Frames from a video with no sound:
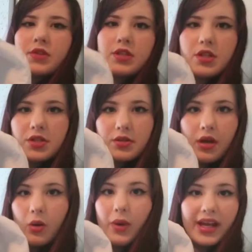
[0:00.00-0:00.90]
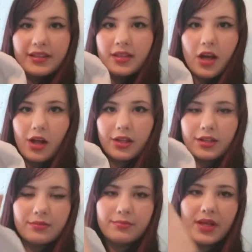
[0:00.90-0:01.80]
Just a white
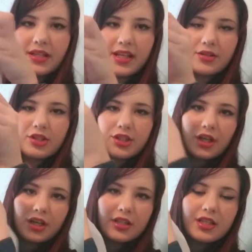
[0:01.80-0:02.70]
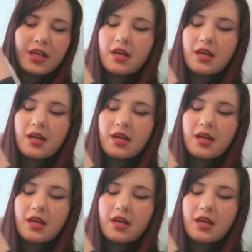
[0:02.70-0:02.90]
collared button-down shirt.